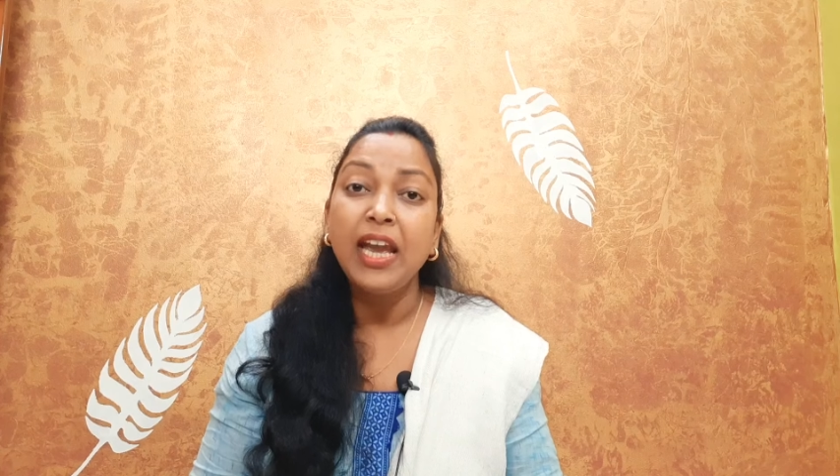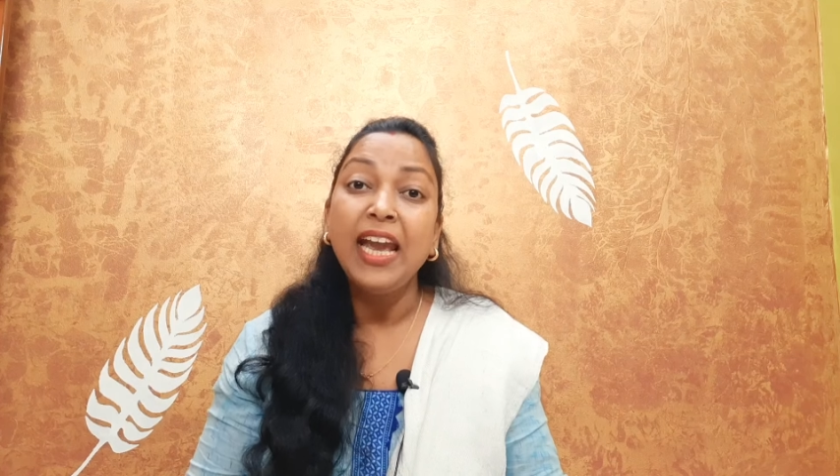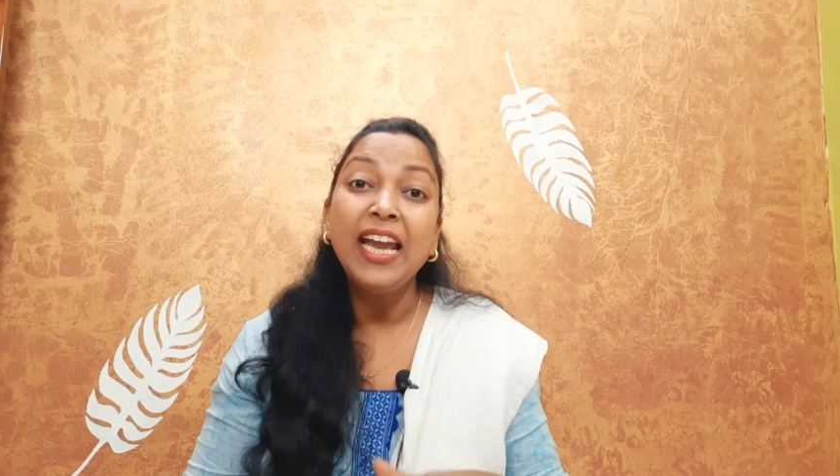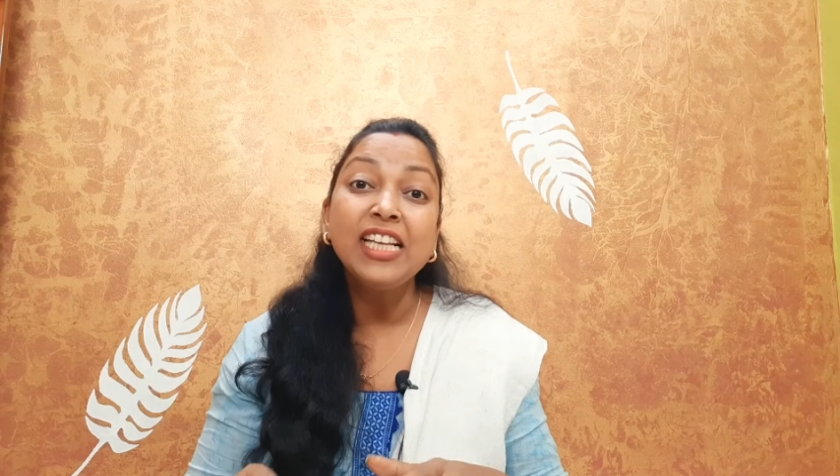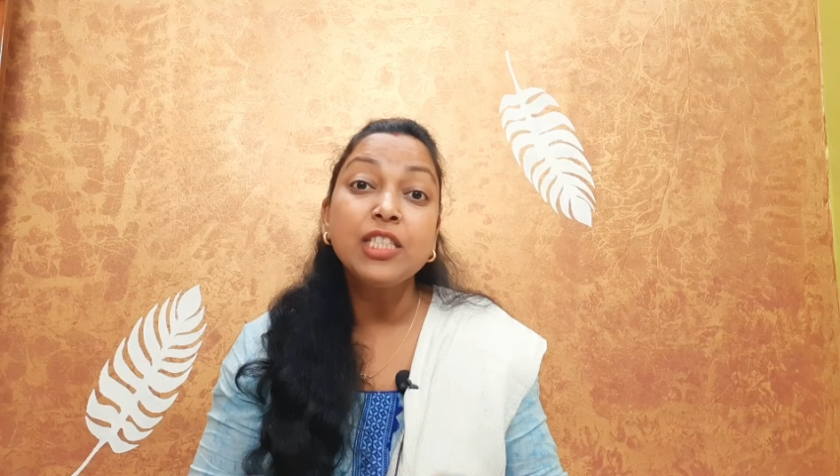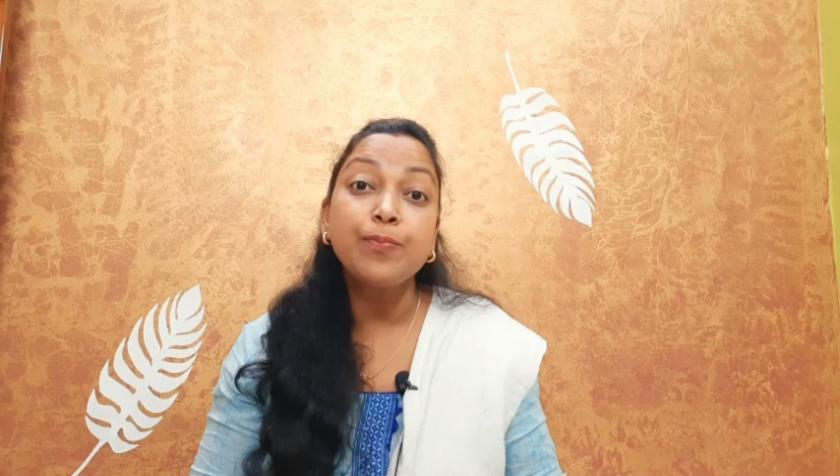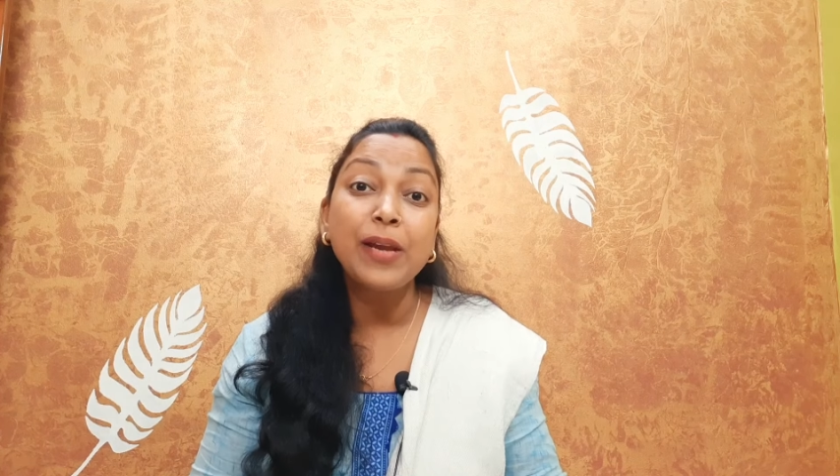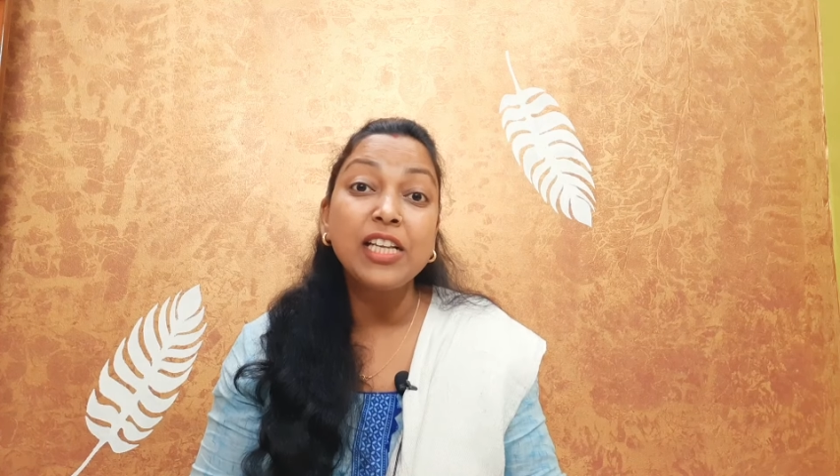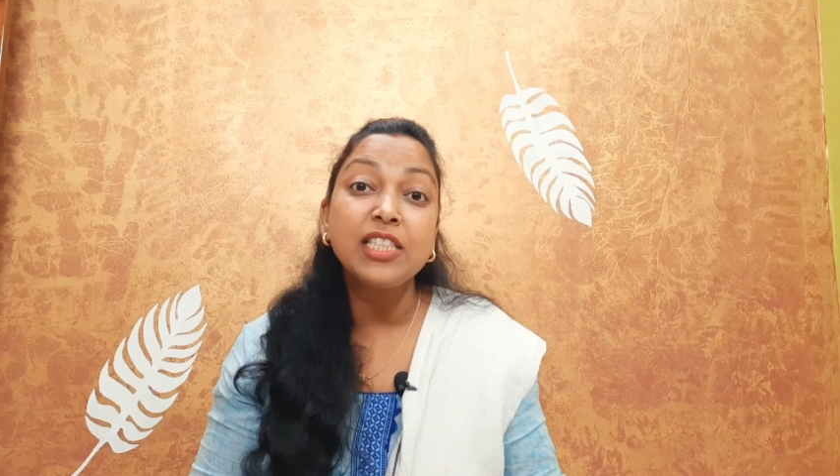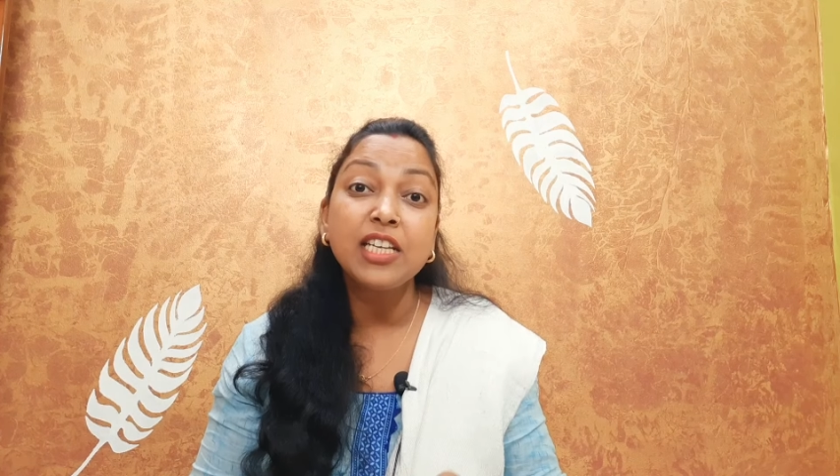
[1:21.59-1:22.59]
He
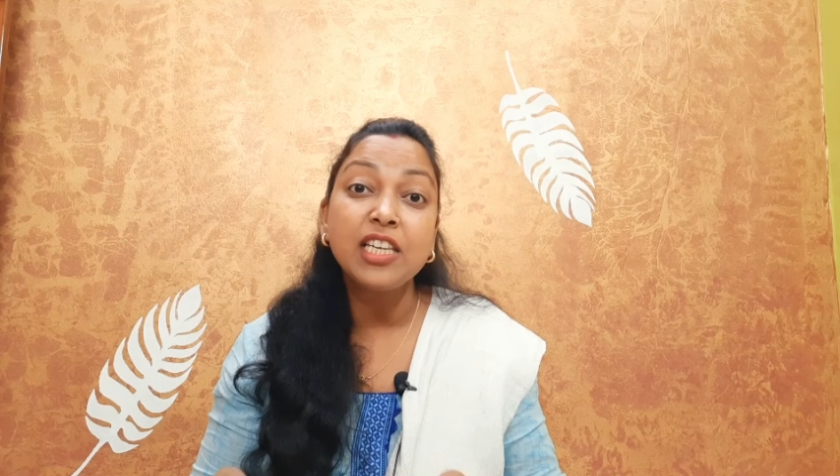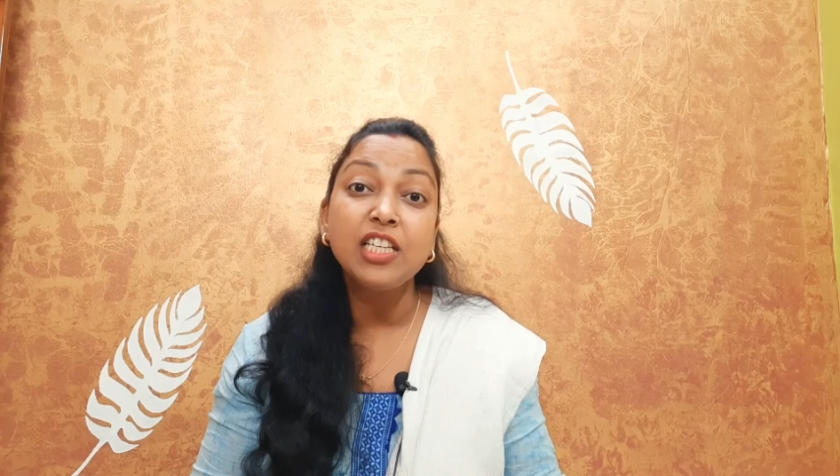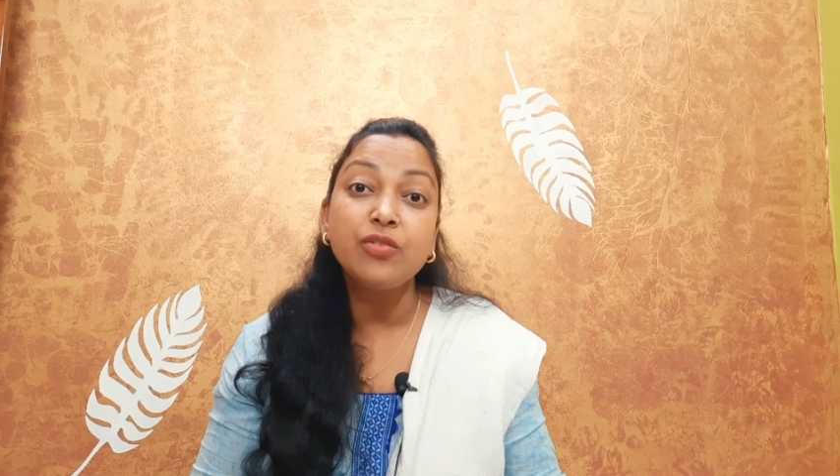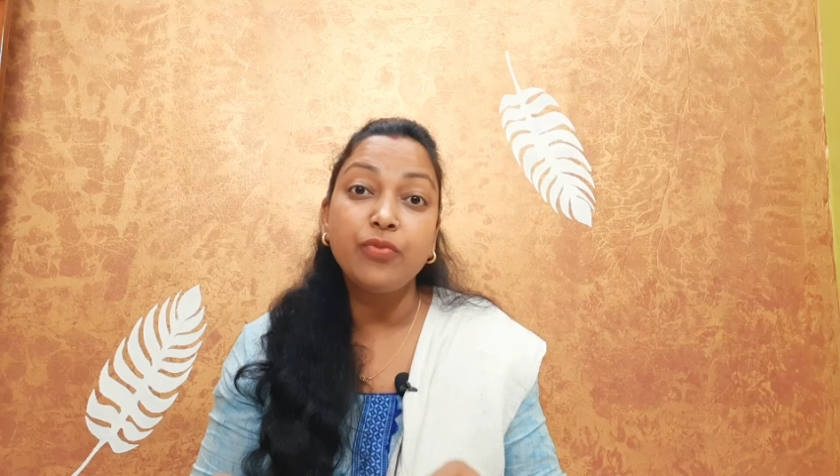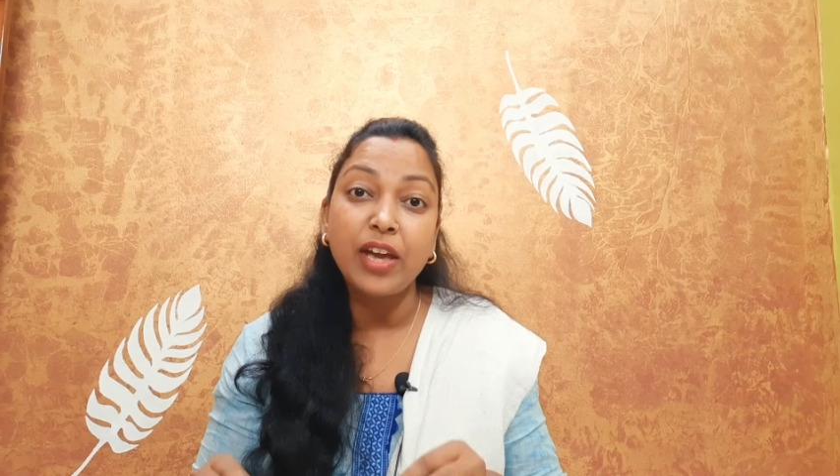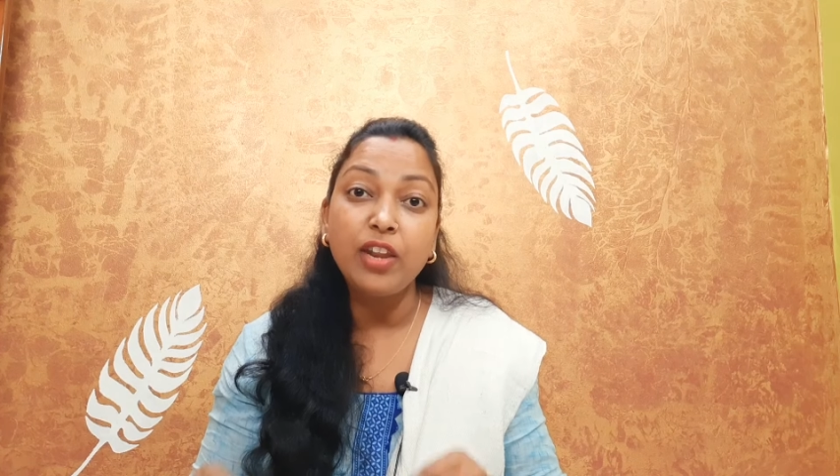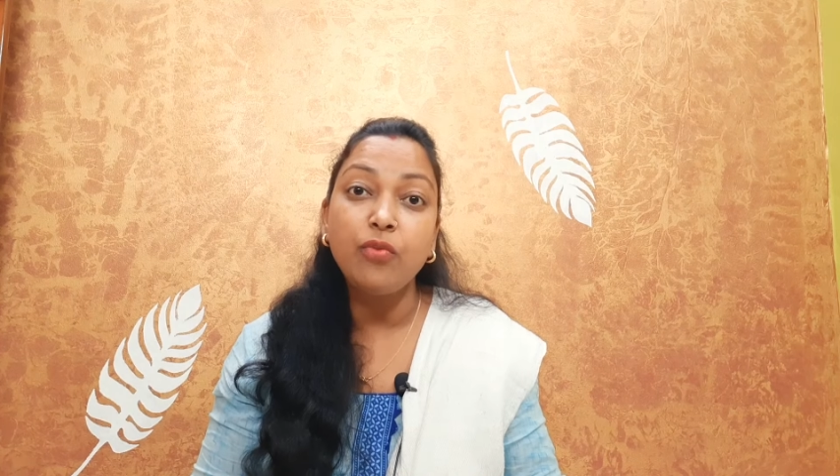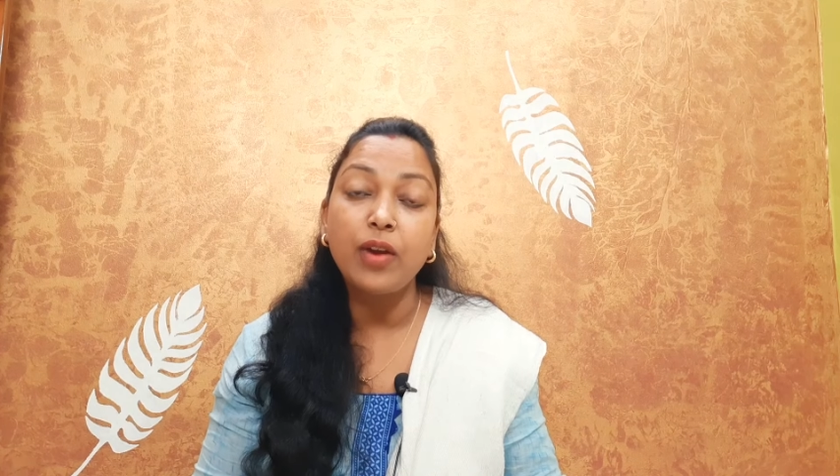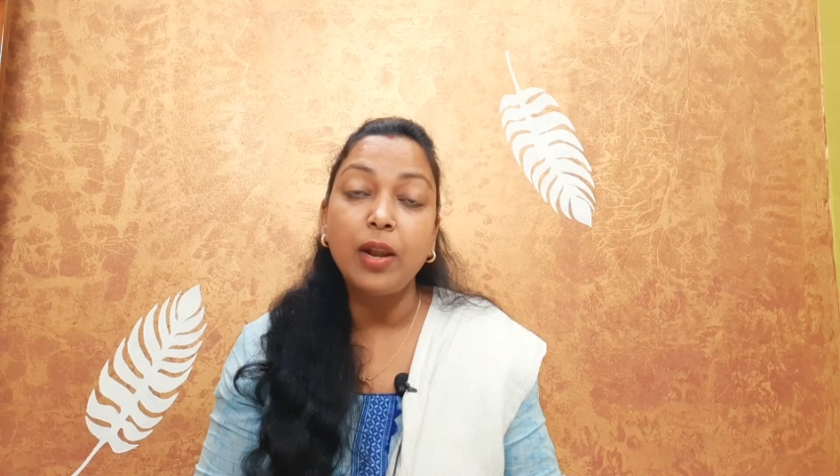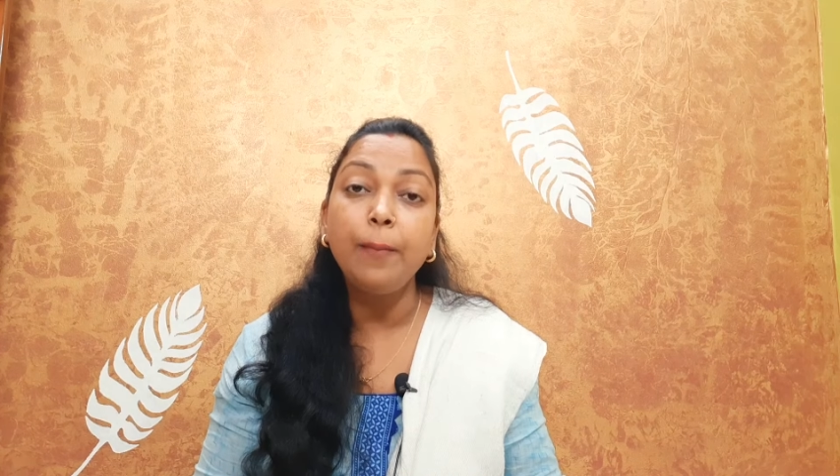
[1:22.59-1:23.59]
speaks English very
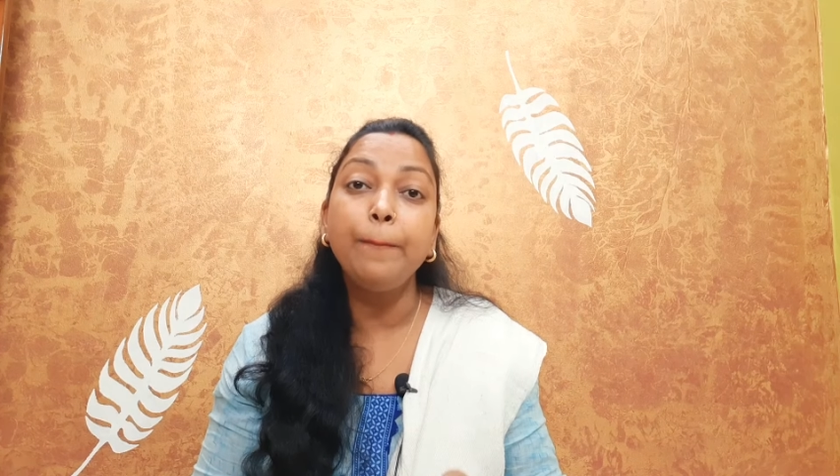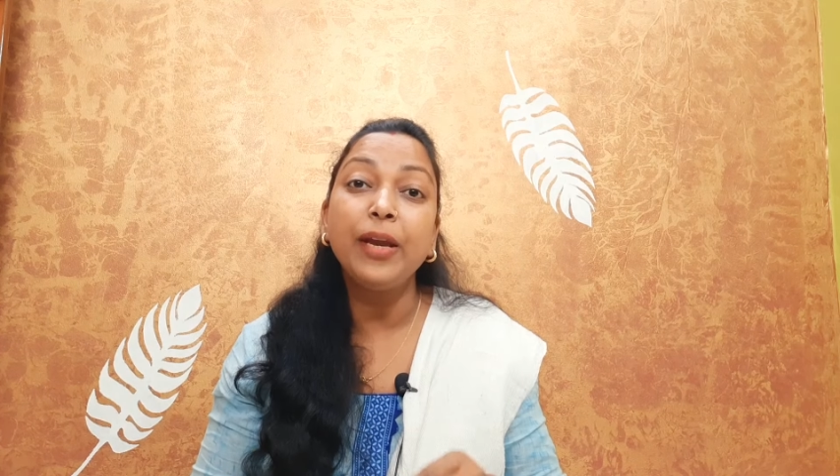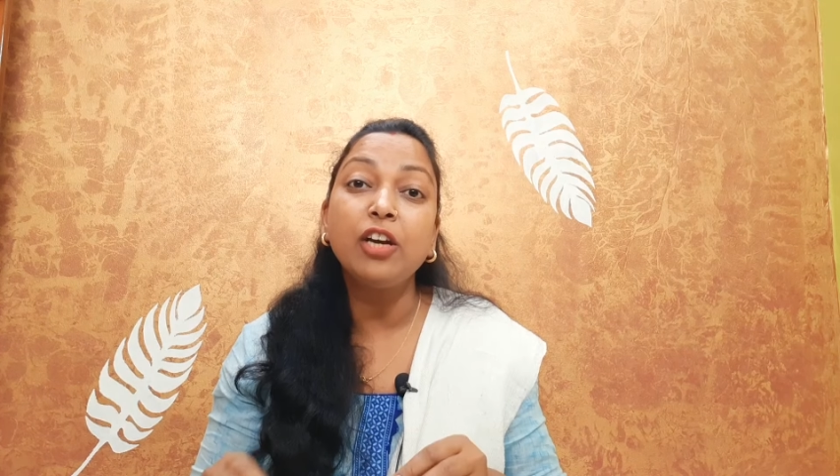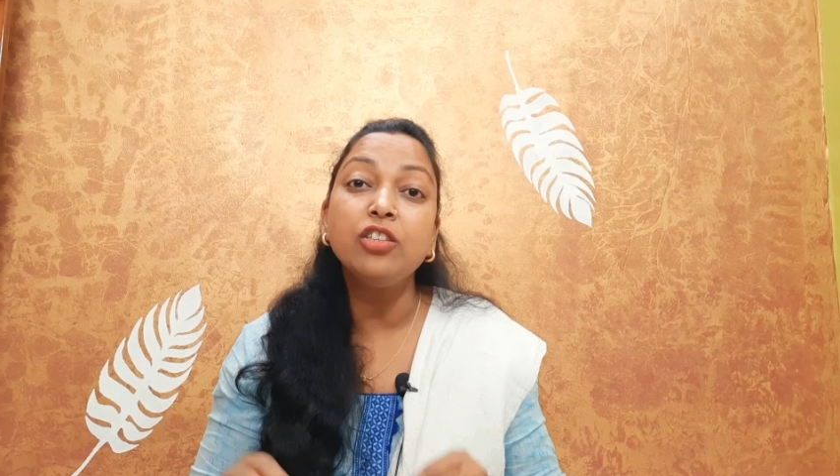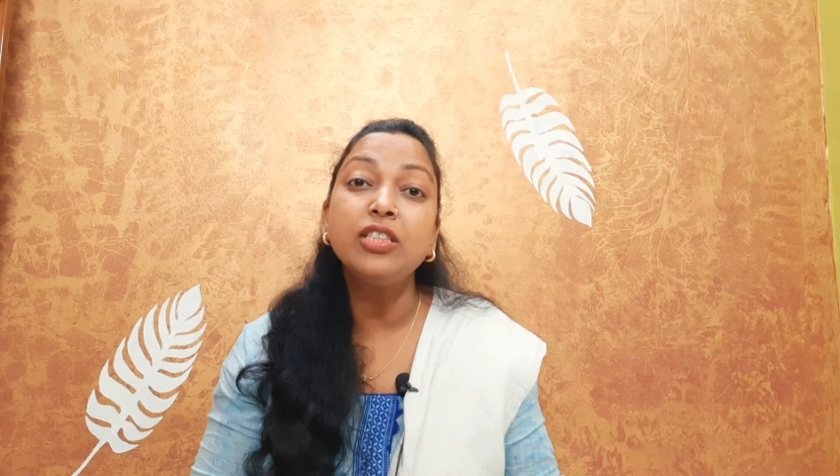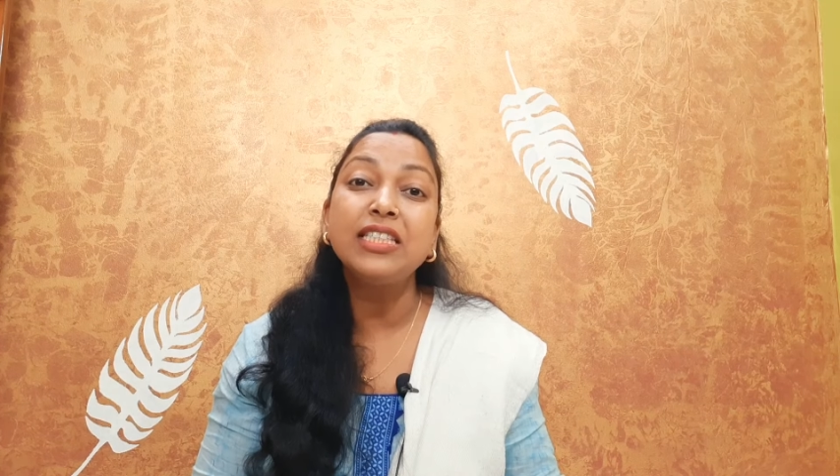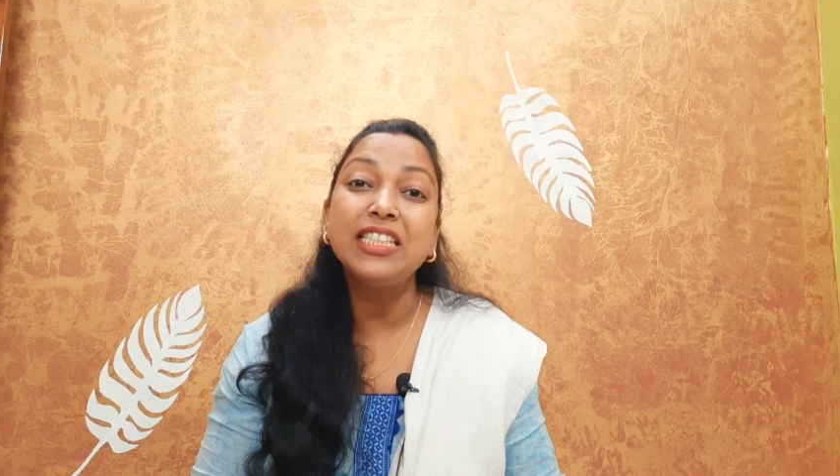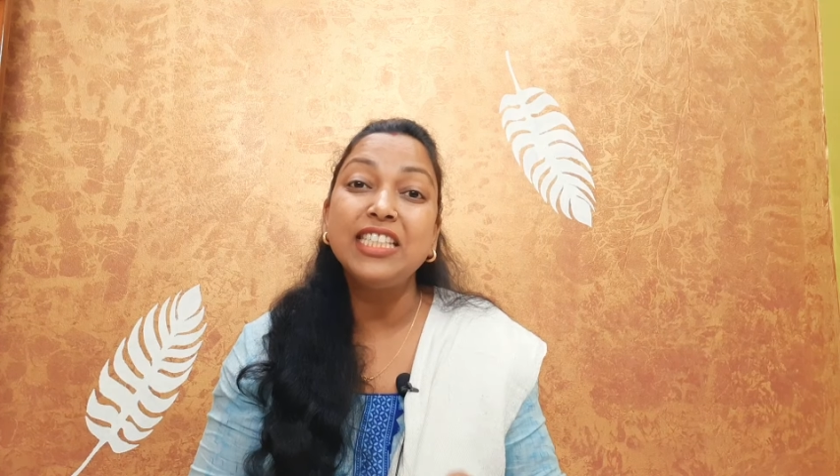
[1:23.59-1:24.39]
well because